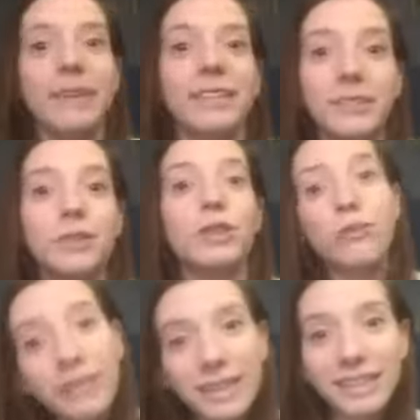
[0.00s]
and you
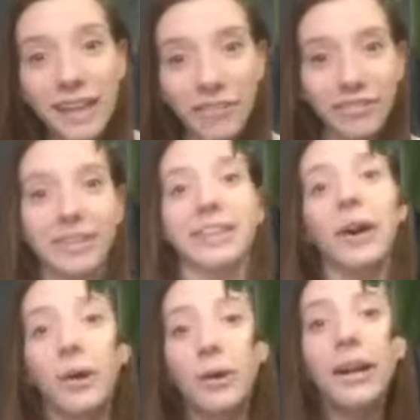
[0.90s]
should really definitely
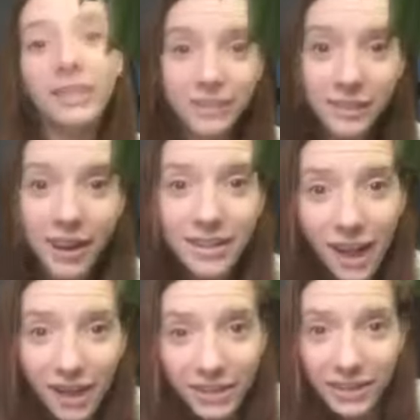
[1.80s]
go to the
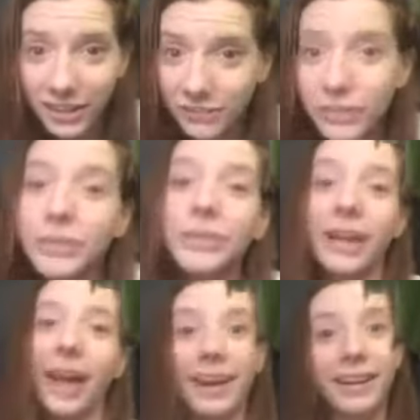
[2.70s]
doctor if you do
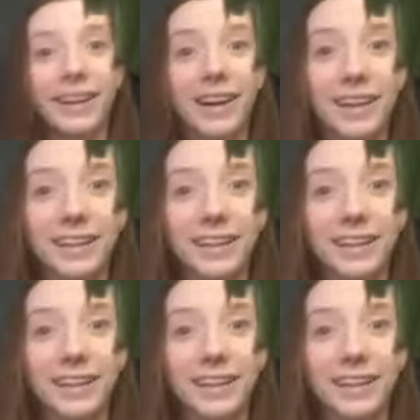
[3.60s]
get it.